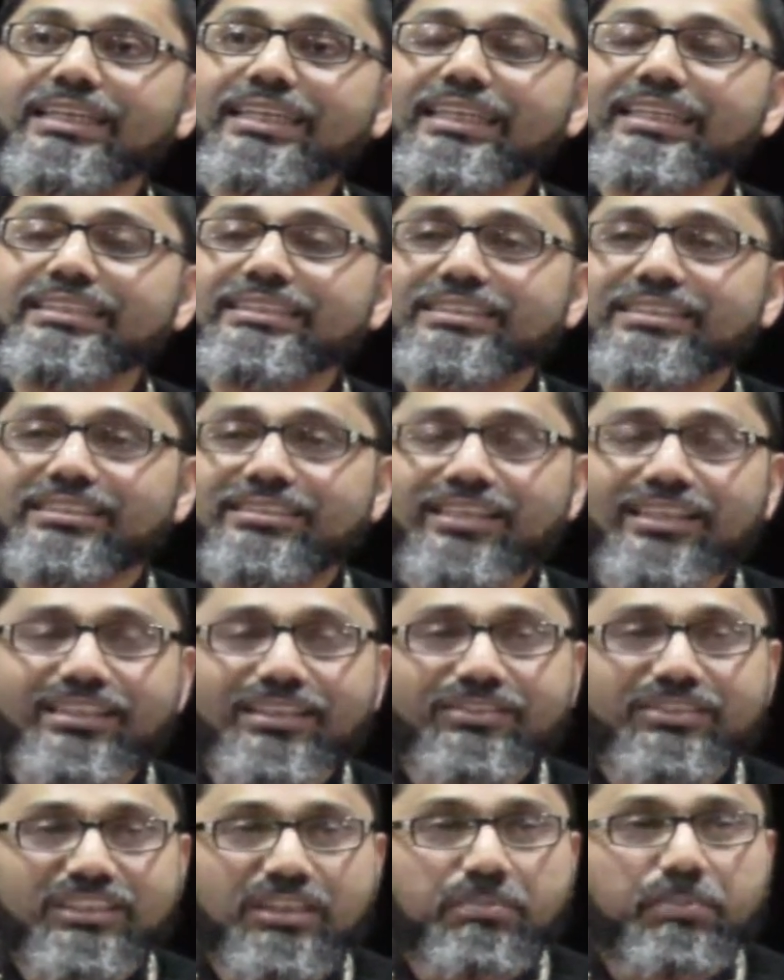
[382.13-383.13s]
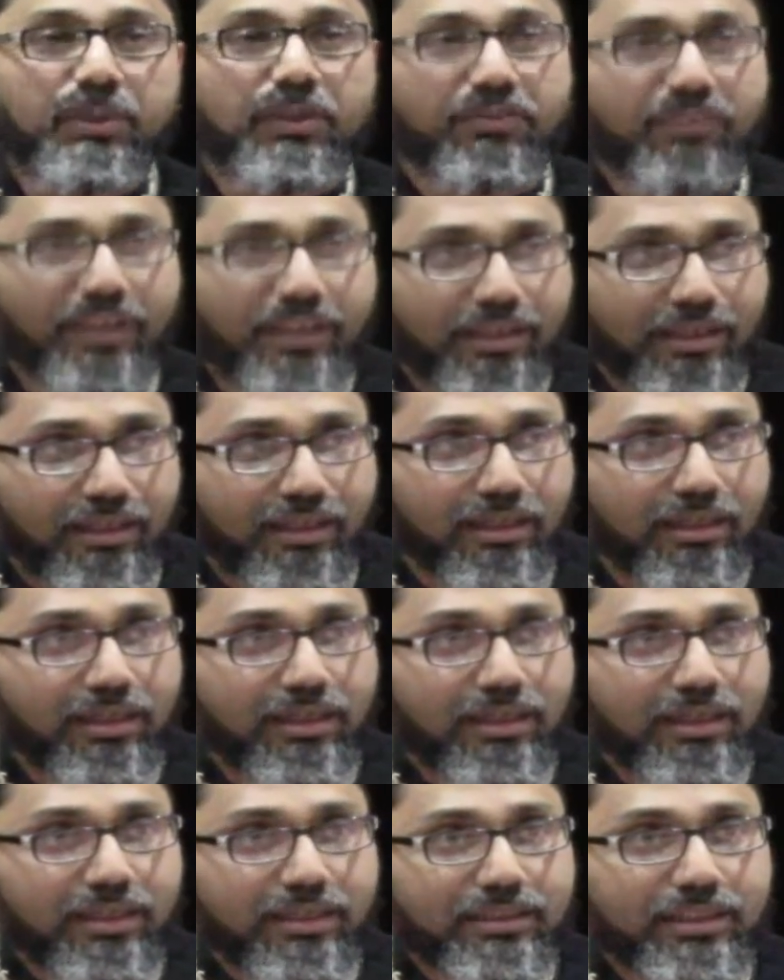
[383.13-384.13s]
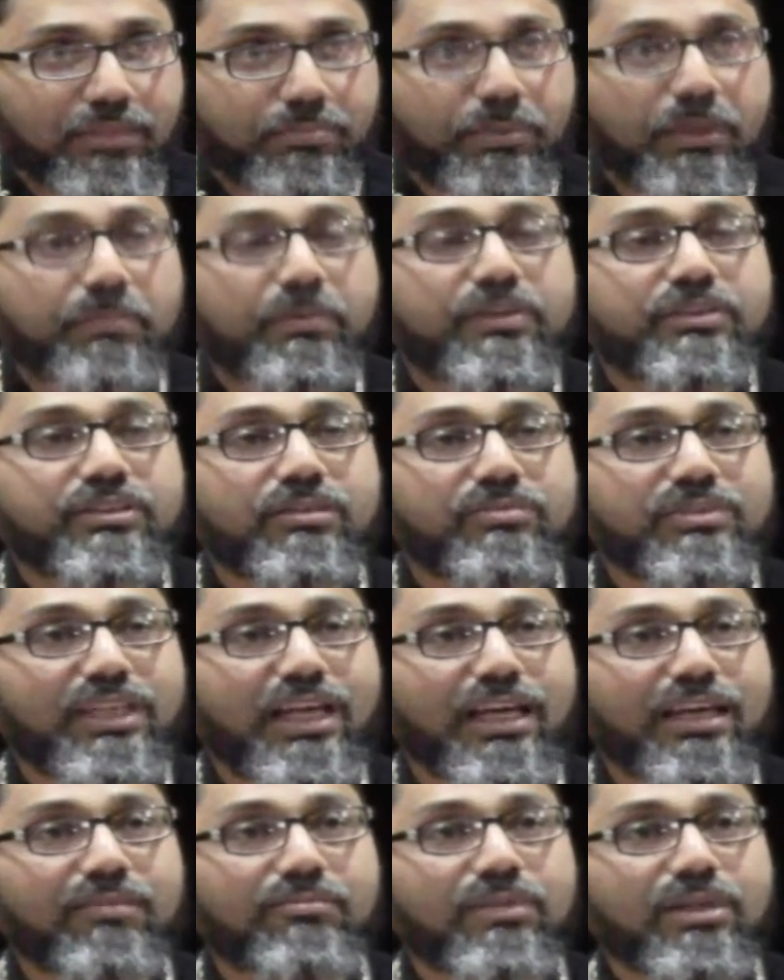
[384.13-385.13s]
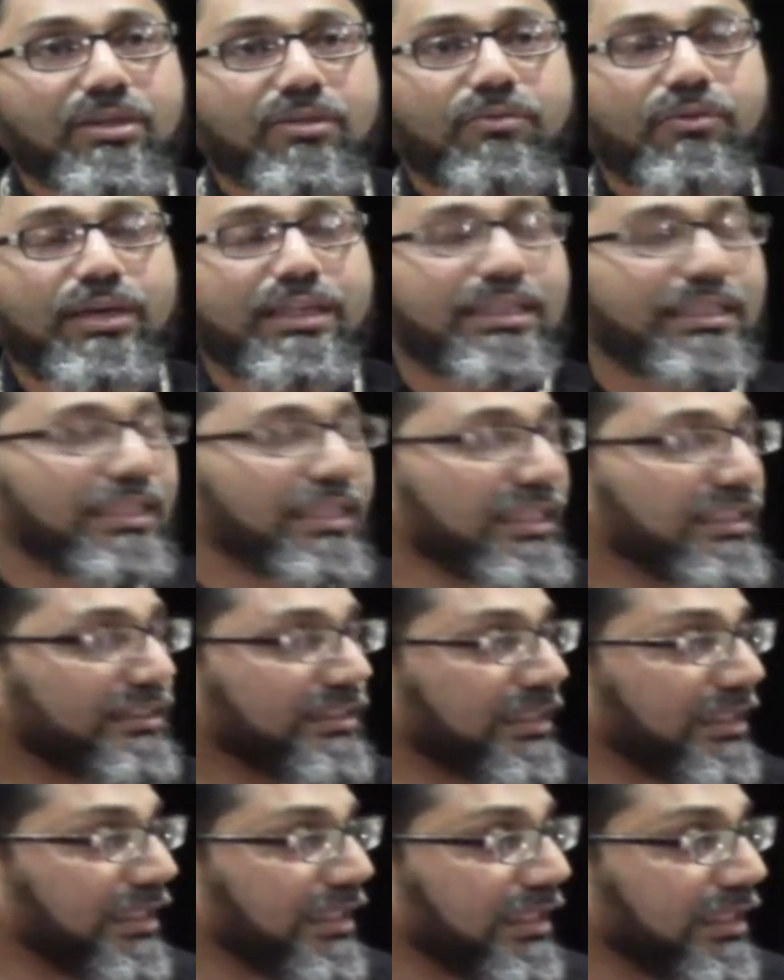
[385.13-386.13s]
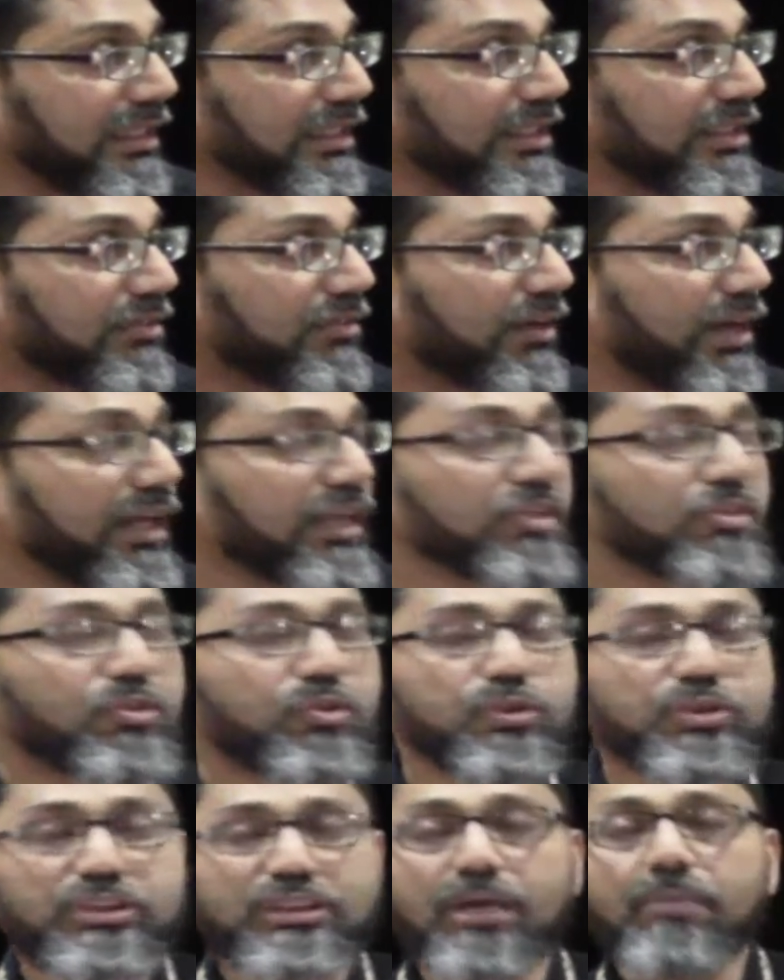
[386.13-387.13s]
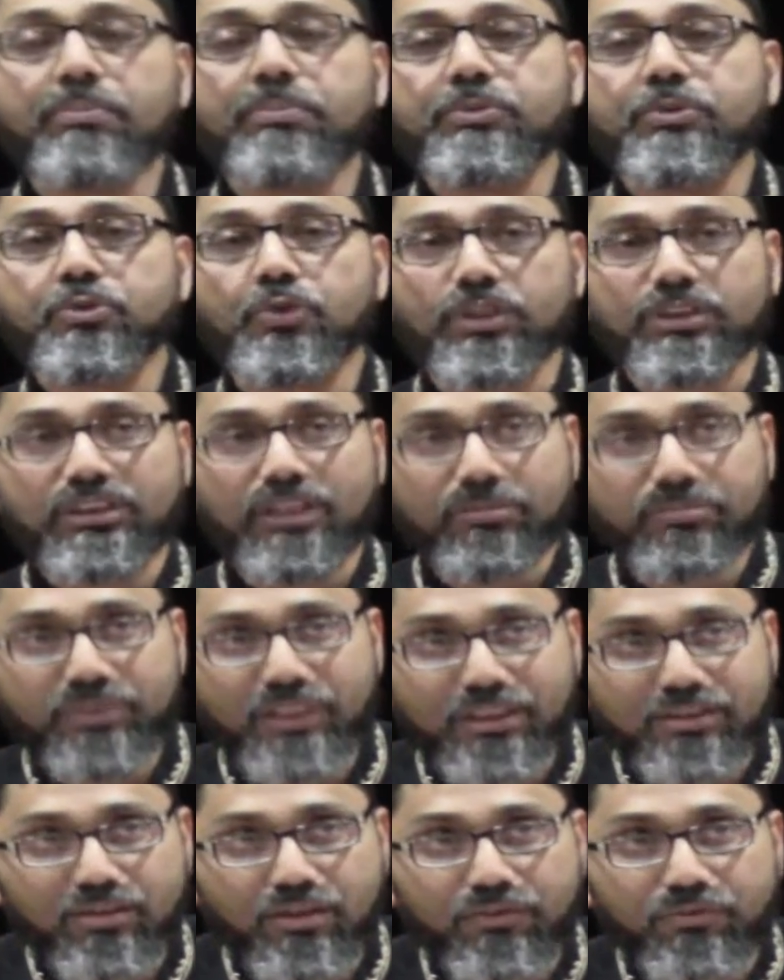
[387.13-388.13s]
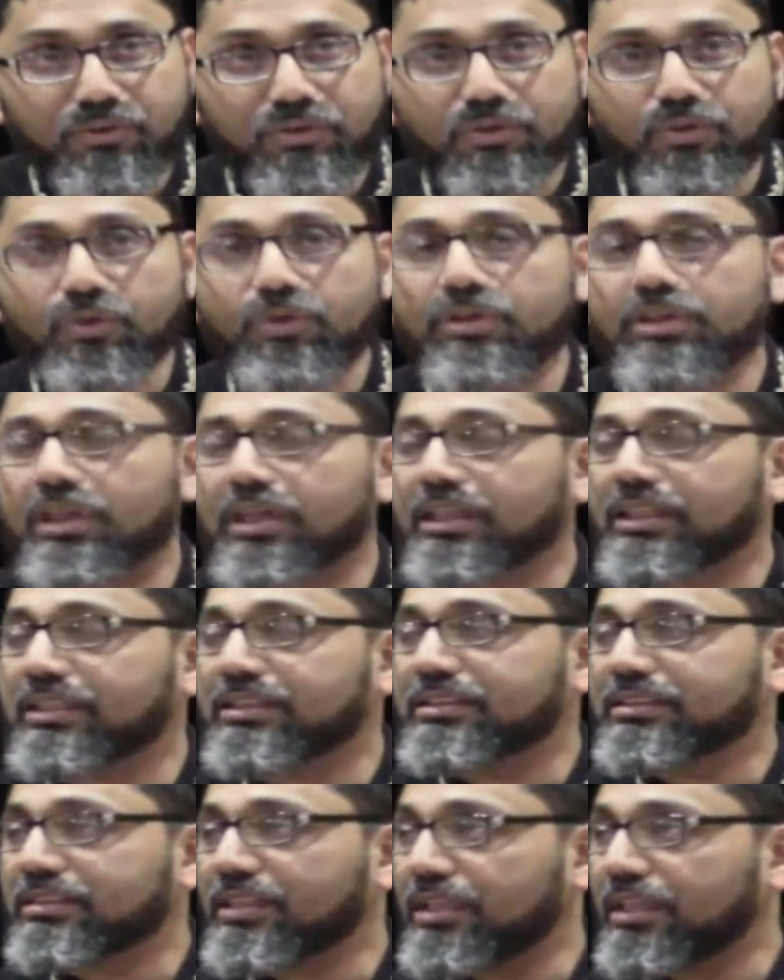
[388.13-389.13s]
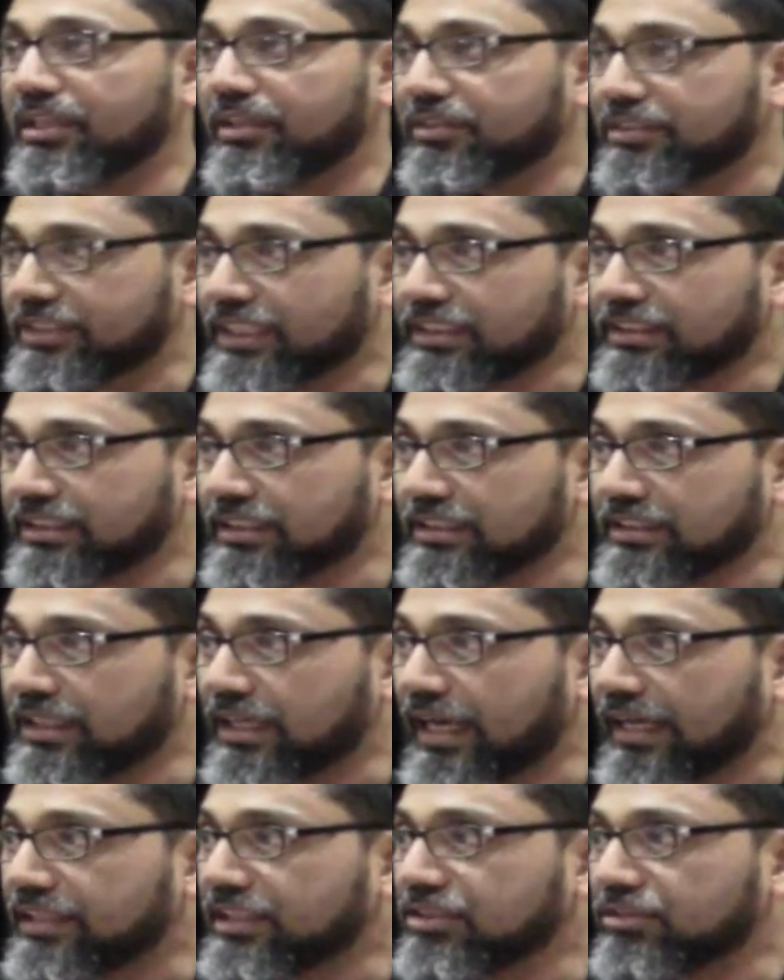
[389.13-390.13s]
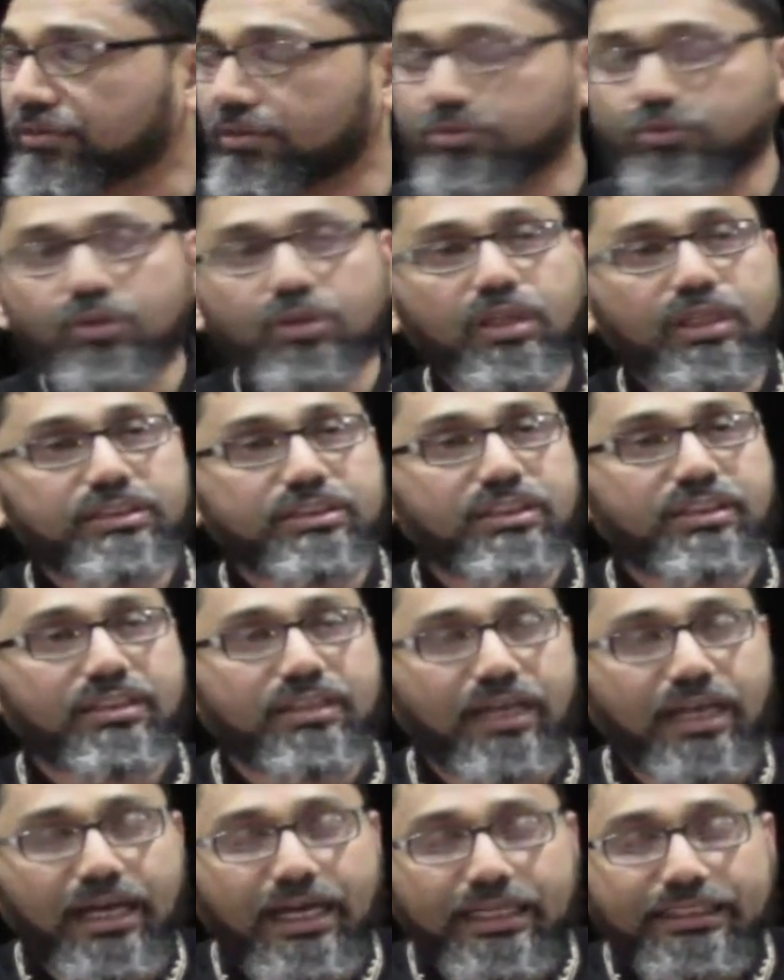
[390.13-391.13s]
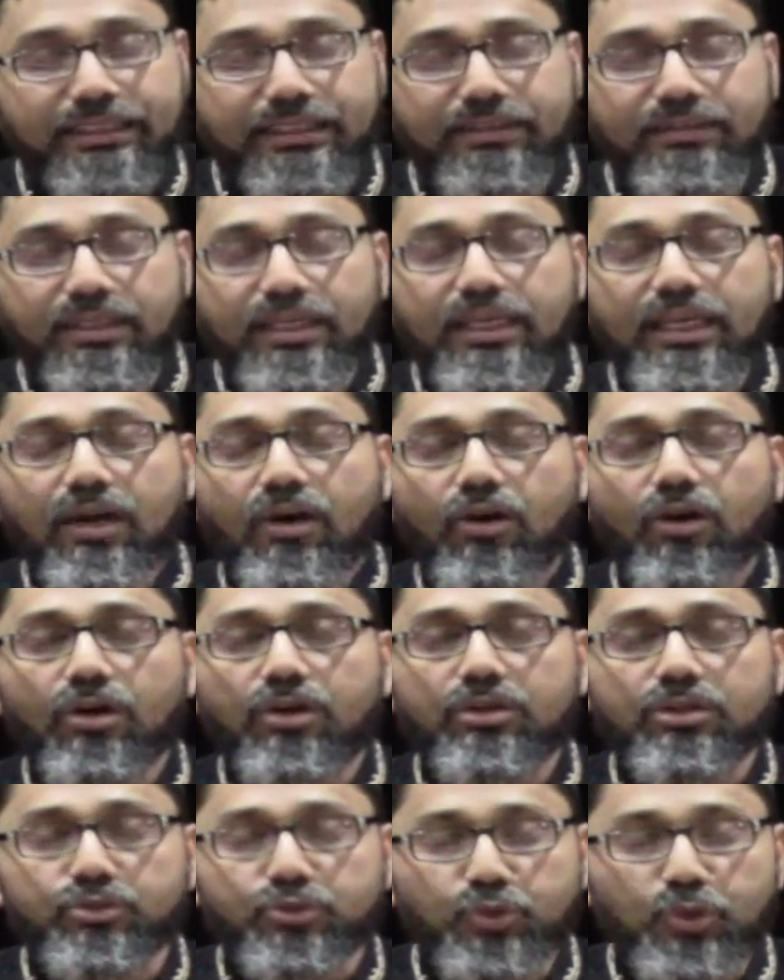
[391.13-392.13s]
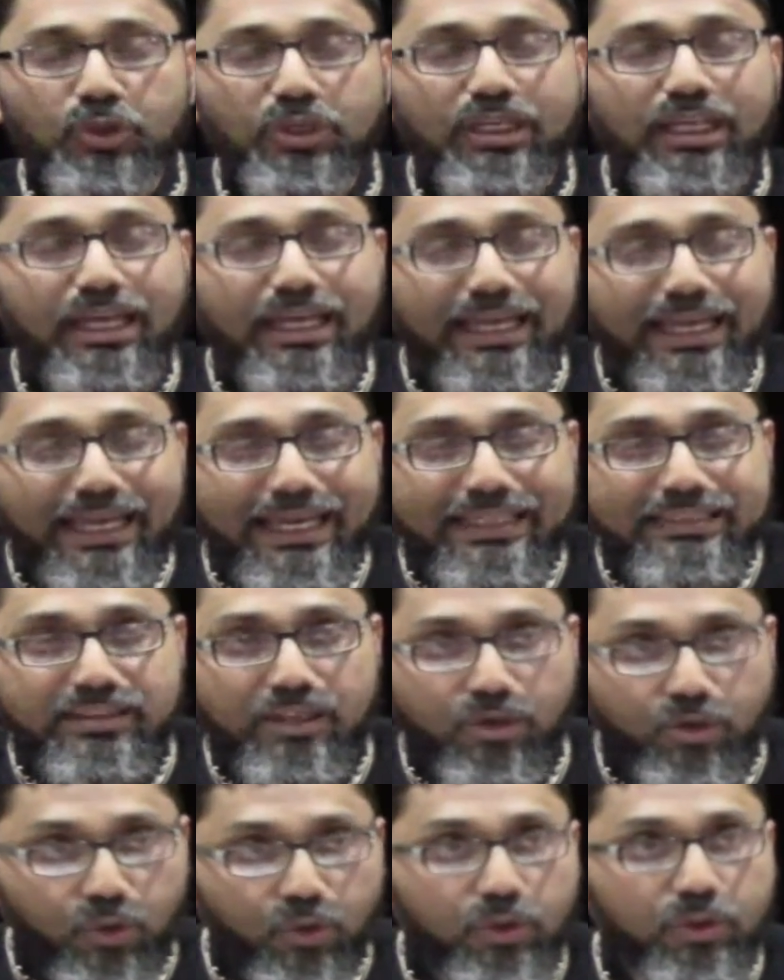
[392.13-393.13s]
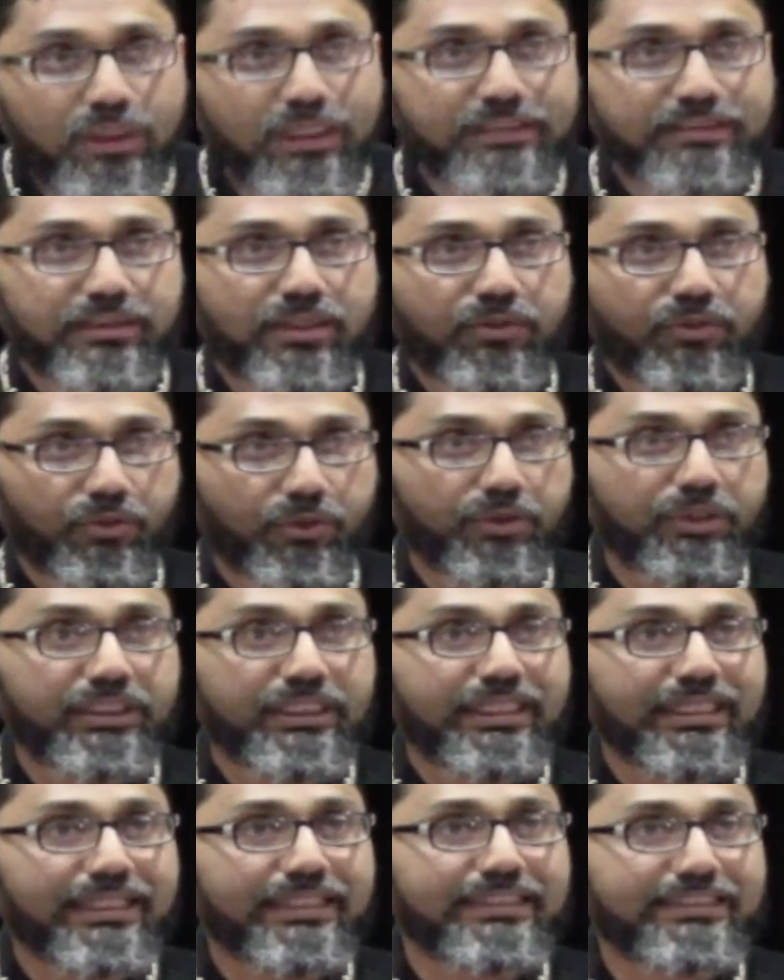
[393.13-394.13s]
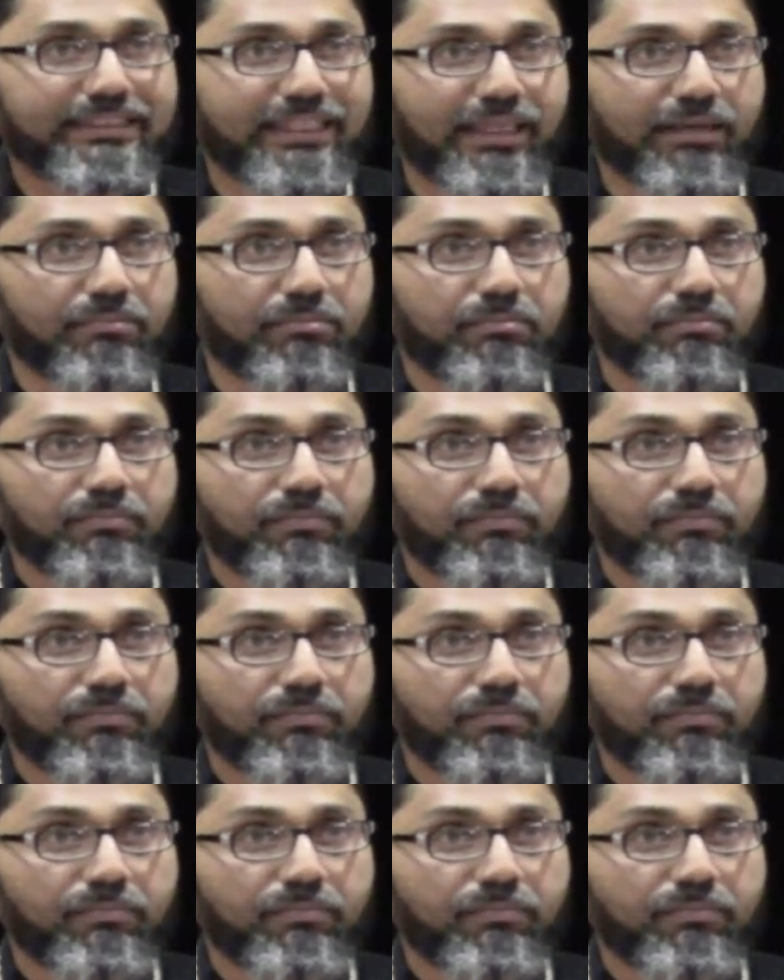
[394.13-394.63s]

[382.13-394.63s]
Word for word: it's not a simple thing that people sometimes very easily try to jump to a subject of through, uh, rejecting the hadith of Rasulullah, uh, hadith or the sunnah as a whole as authority in Islam.